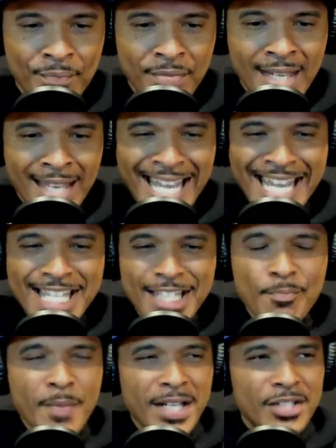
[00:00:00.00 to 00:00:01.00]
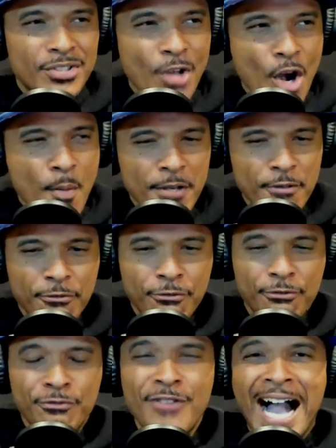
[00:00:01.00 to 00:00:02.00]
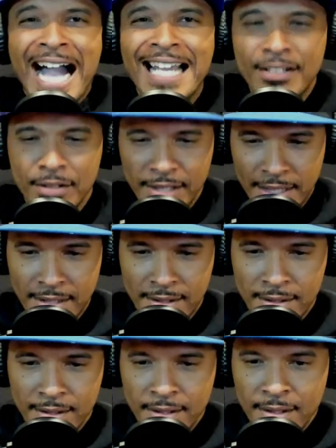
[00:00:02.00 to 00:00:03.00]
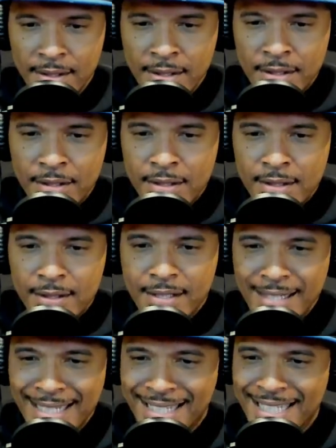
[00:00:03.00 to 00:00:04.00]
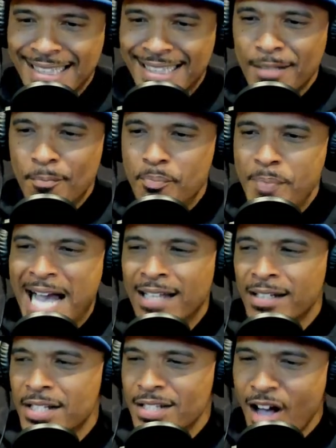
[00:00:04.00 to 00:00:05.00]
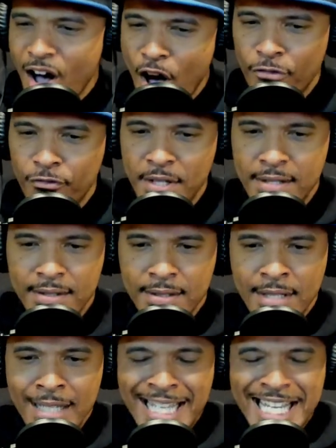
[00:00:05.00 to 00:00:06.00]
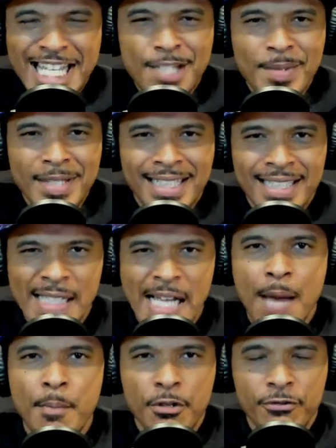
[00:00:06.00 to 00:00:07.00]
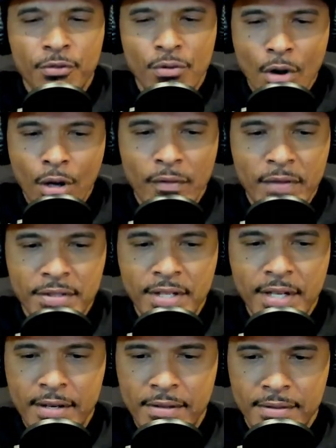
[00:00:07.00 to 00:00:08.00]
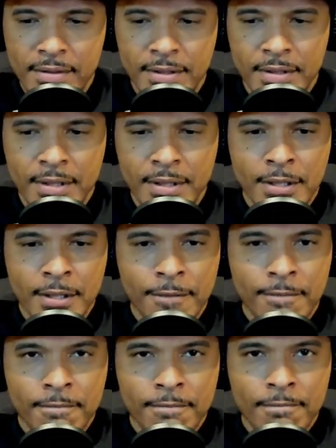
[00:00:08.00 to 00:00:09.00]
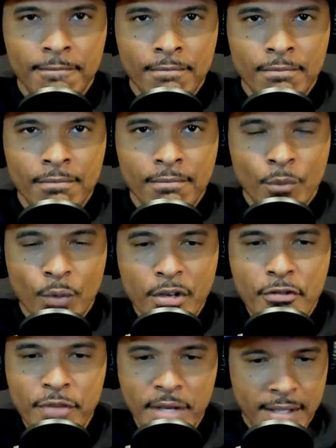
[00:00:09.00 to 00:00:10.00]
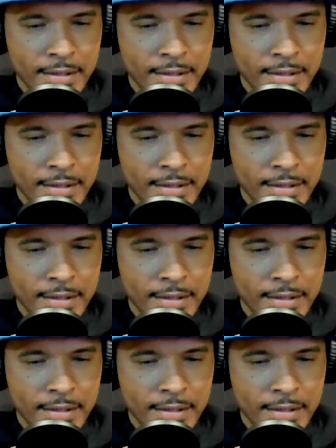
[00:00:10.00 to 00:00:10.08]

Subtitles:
Is McDermott finally going to get the balanced offense he's been clamoring for all these years? What do you think?